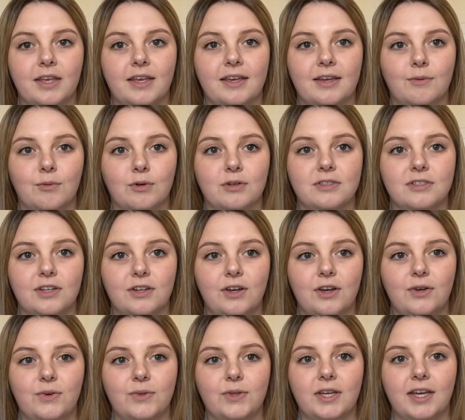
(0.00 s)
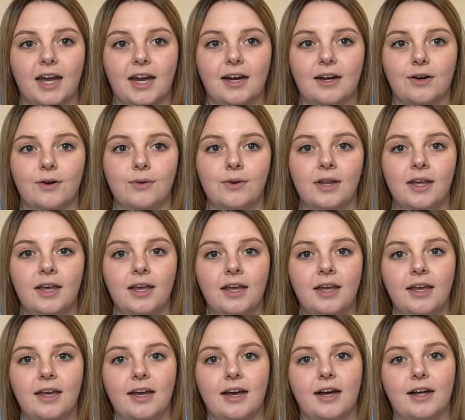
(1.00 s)
we're still holding out
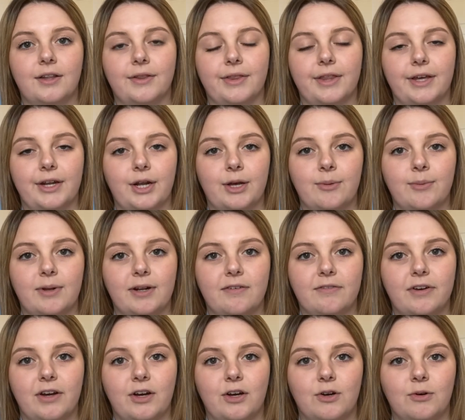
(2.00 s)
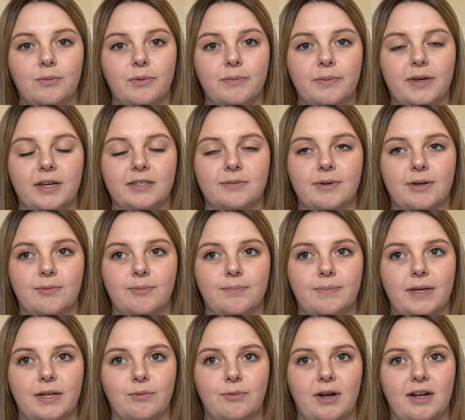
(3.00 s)
a little bit of hope because my
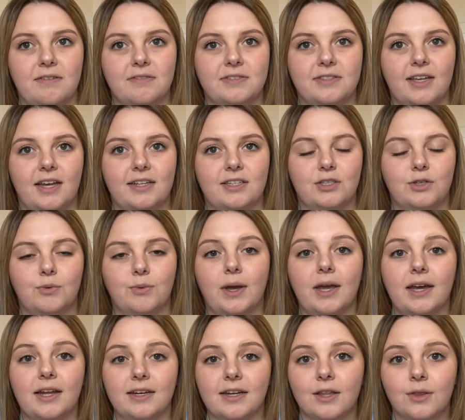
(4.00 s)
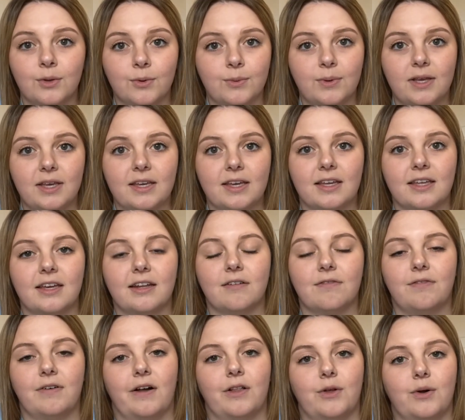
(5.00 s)
midwife said to wait another week and get a
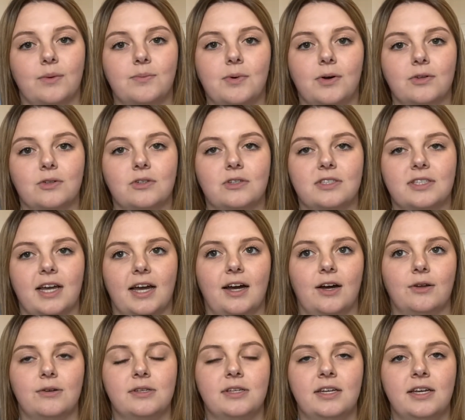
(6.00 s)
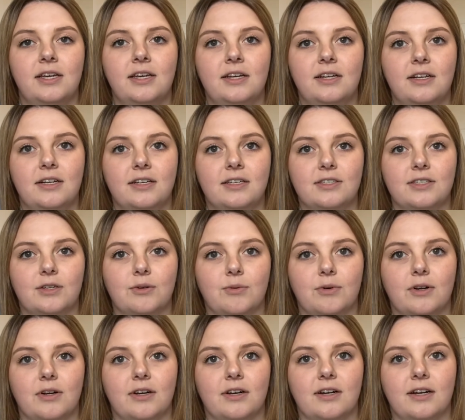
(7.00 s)
follow-up ultrasound. So
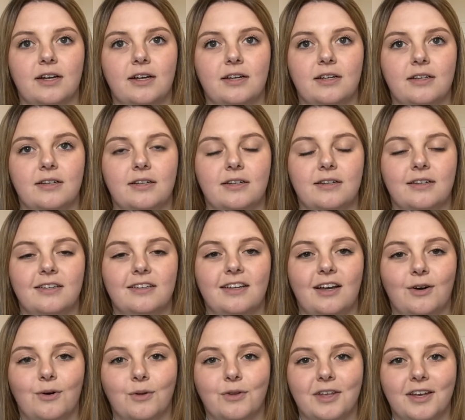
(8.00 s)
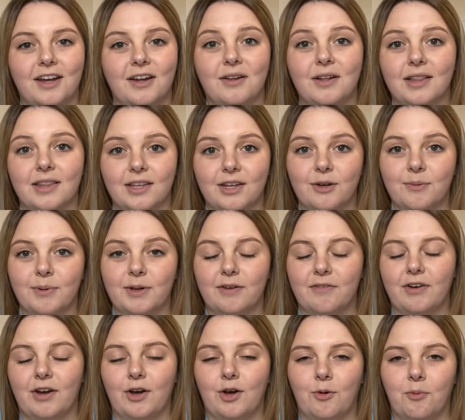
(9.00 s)
we're holding out a little bit of
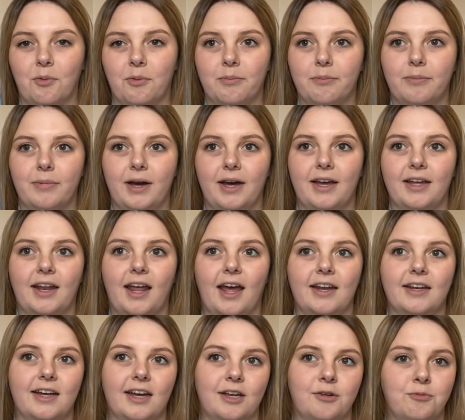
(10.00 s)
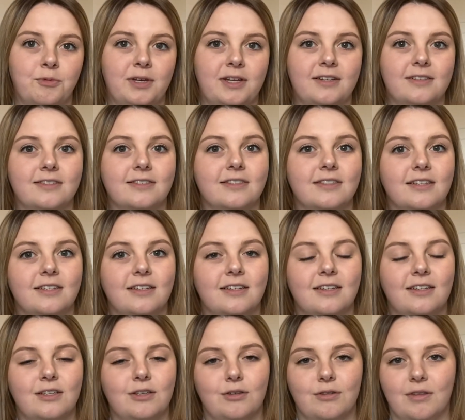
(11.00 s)
hope, but at nine weeks,
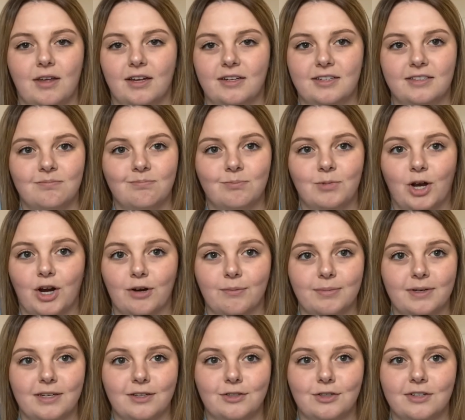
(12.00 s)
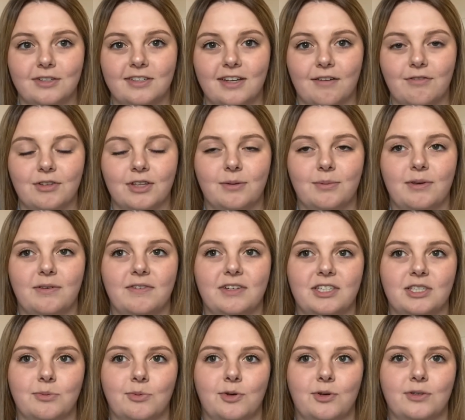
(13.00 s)
a heartbeat should definitely be
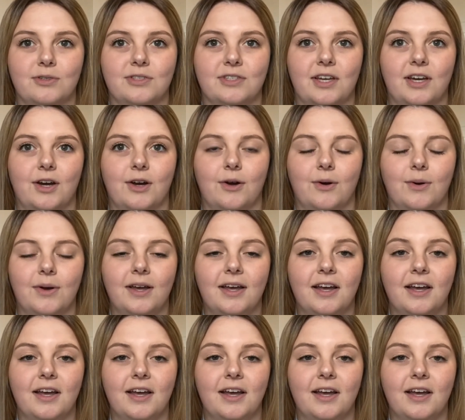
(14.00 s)
visible. So